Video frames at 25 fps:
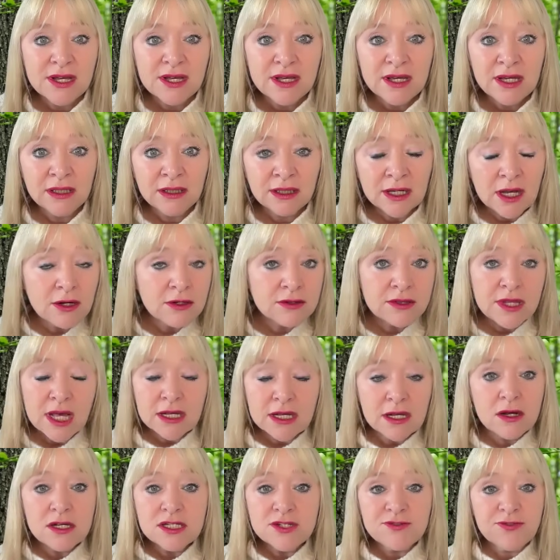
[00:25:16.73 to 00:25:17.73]
You know, that
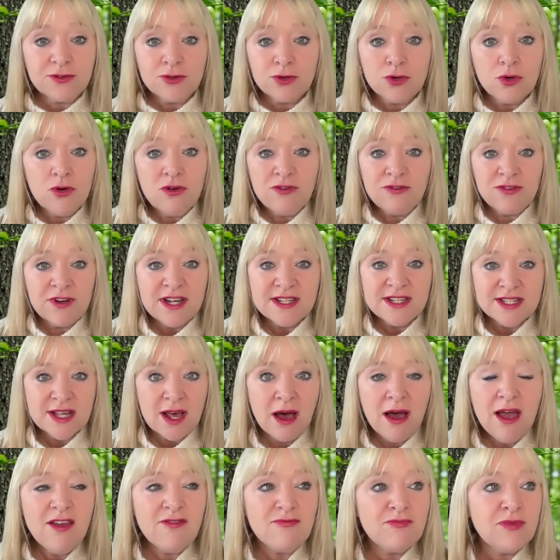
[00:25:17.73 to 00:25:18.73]
goes for all of us.
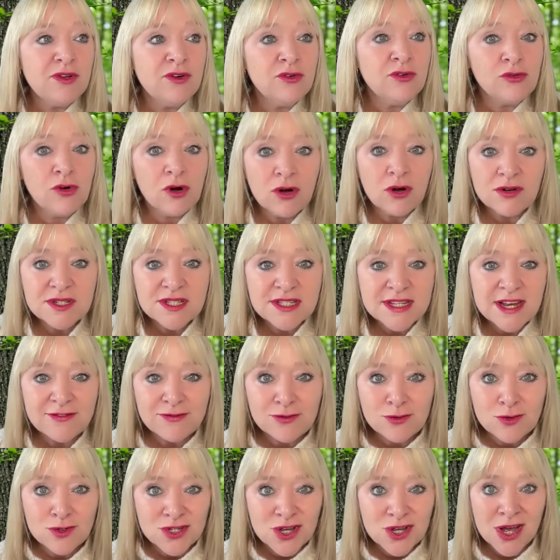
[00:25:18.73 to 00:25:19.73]
I've been wrong
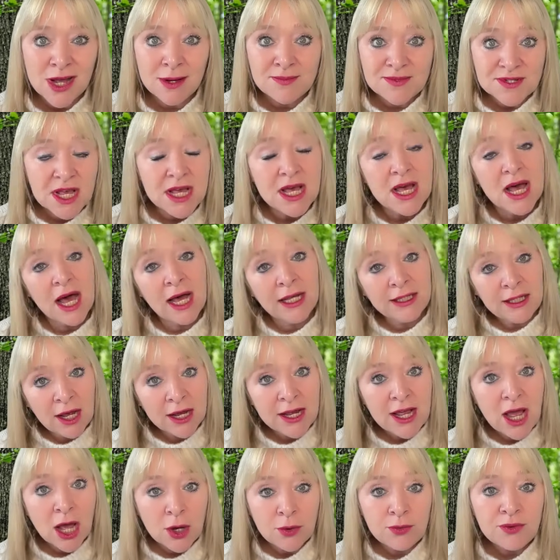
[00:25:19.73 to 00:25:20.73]
several times, and
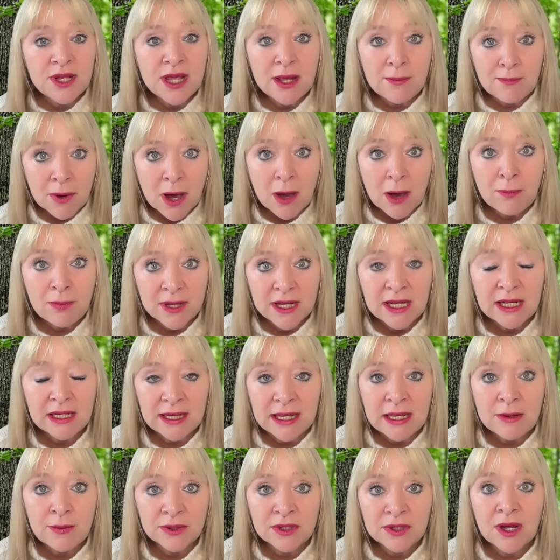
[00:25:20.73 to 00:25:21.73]
I own it
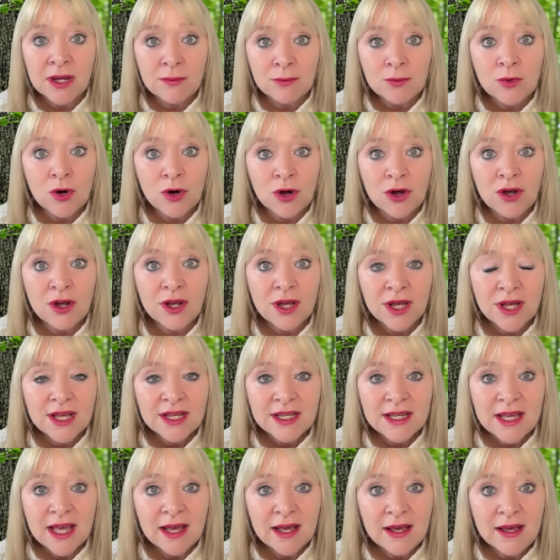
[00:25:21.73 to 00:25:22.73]
publicly when I'm wrong.
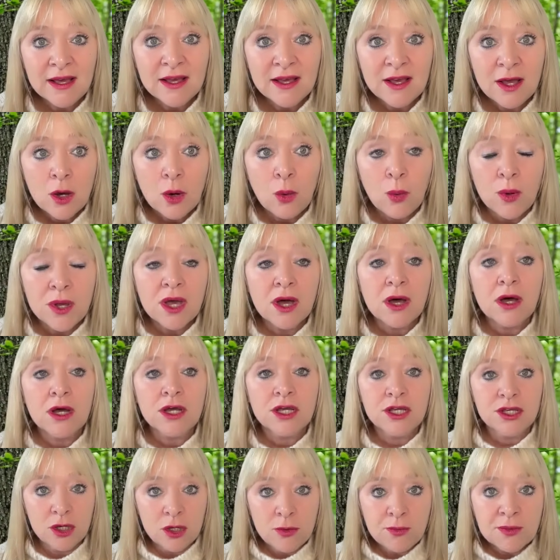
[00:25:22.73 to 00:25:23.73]
Yeah. We are
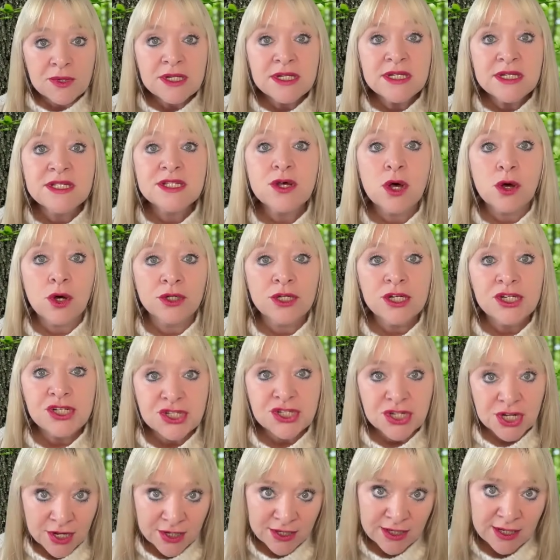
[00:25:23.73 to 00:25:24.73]
humans on a
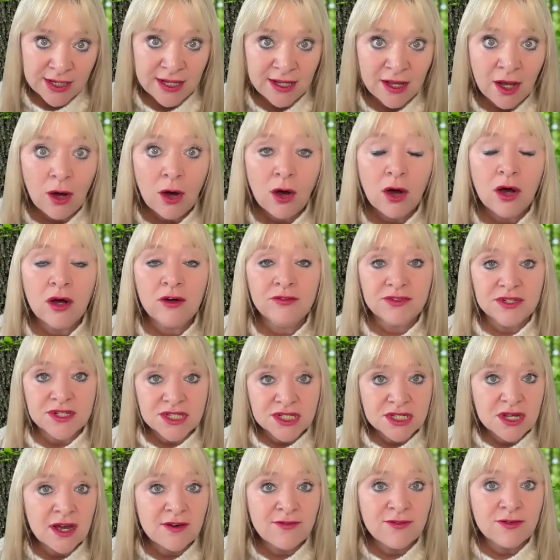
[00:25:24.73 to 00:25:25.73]
journey of
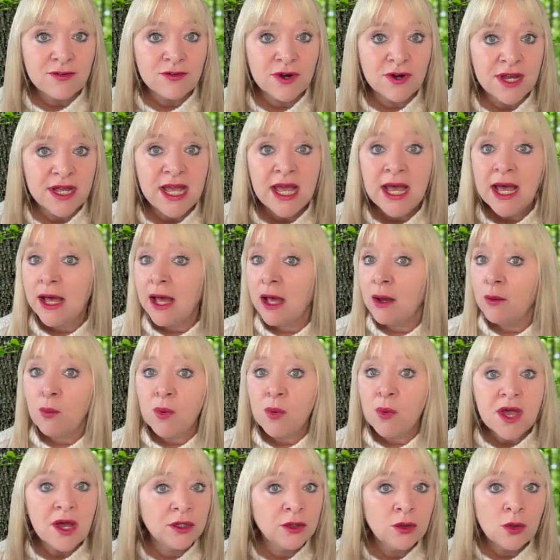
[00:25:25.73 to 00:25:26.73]
discovery, and
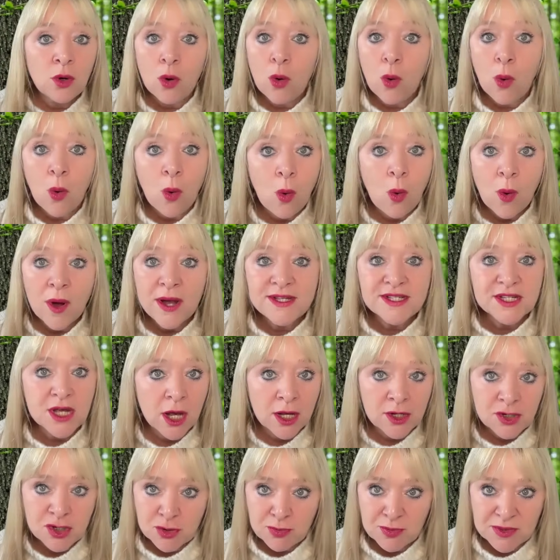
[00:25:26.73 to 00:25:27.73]
we are not always
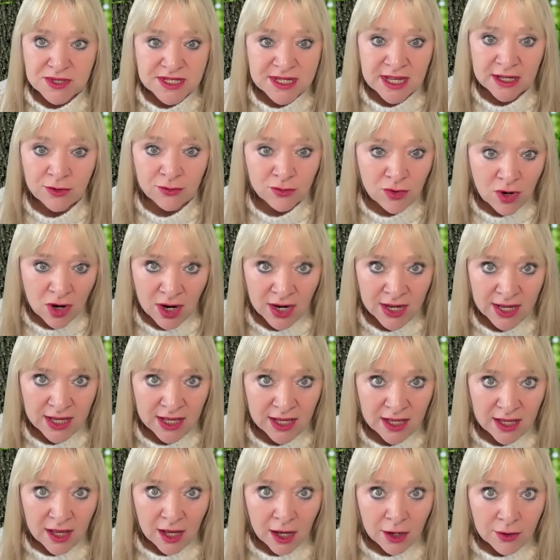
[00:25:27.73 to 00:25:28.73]
100% right.
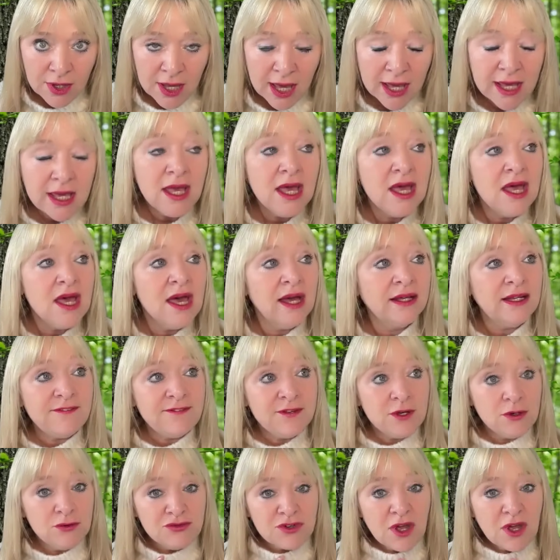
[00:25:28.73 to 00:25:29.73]
Okay. And if
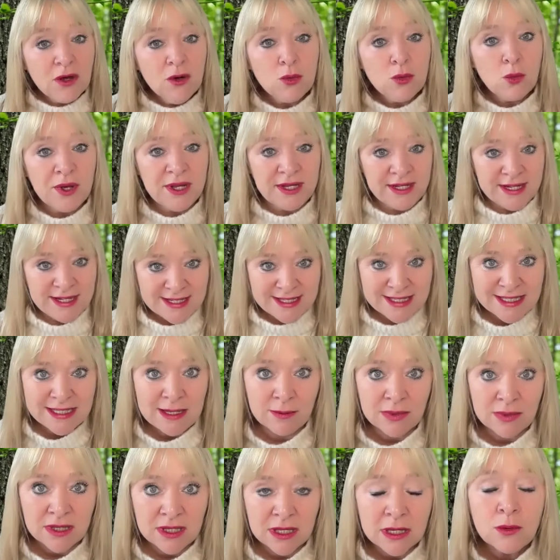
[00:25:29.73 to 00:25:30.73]
you don't witness
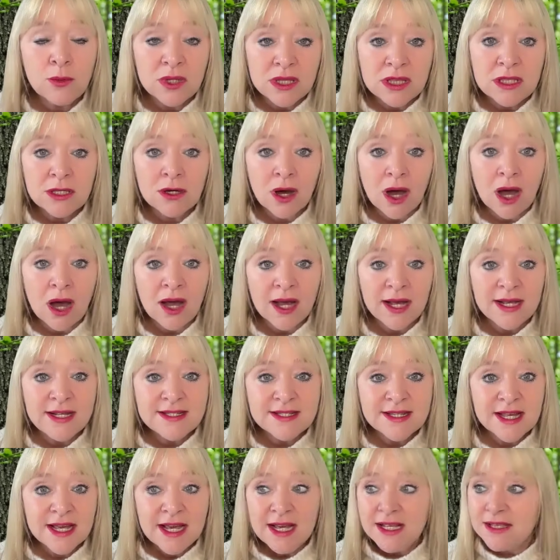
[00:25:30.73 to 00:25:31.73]
something with your
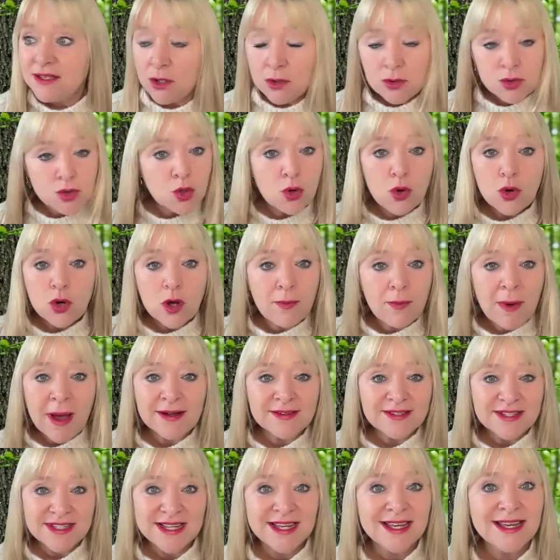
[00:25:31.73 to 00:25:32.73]
eyes, don't talk
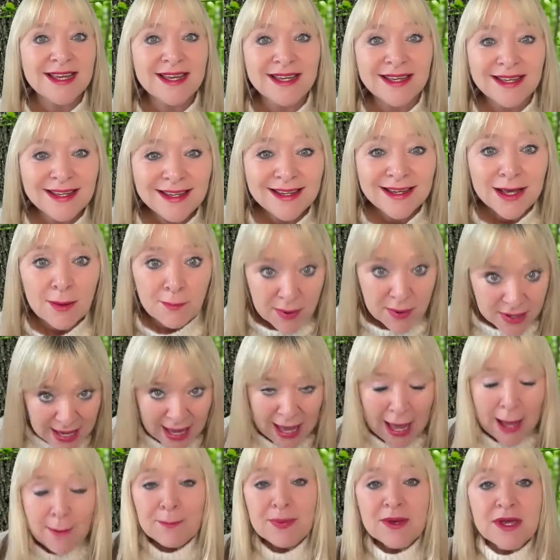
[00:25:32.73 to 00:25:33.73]
about it. Be
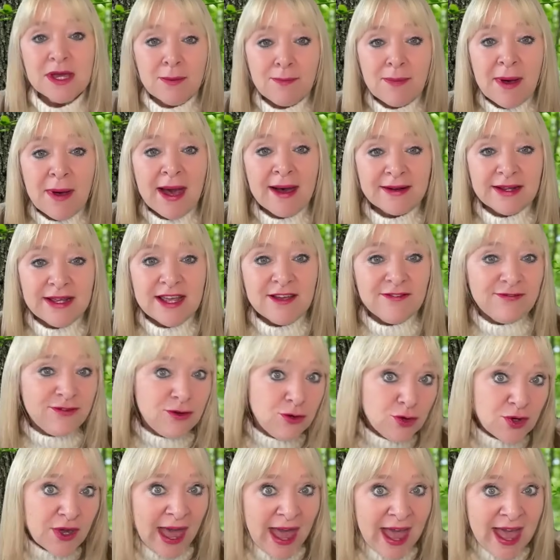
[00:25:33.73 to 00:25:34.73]
happy about it if you
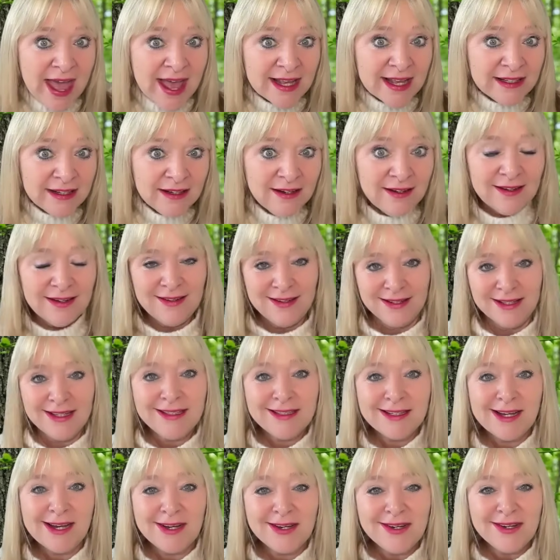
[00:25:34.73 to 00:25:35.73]
can,
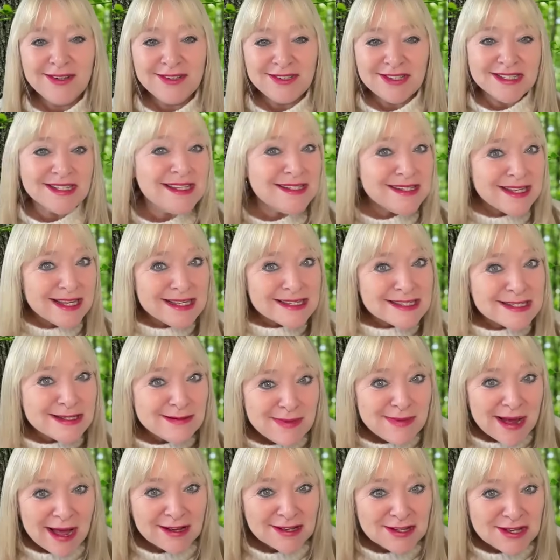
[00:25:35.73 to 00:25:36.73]
just because it isn't
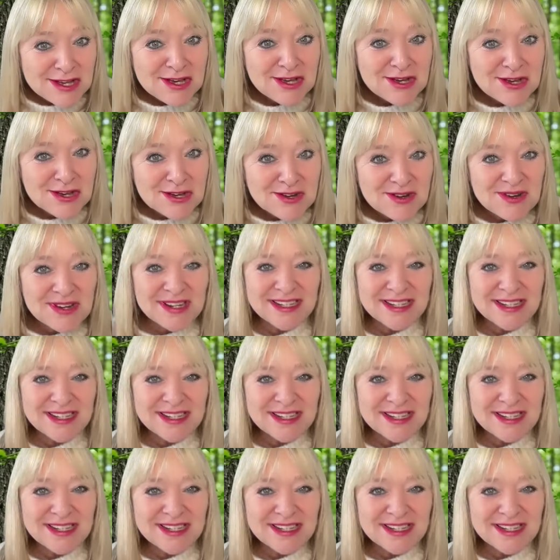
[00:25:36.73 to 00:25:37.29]
about you.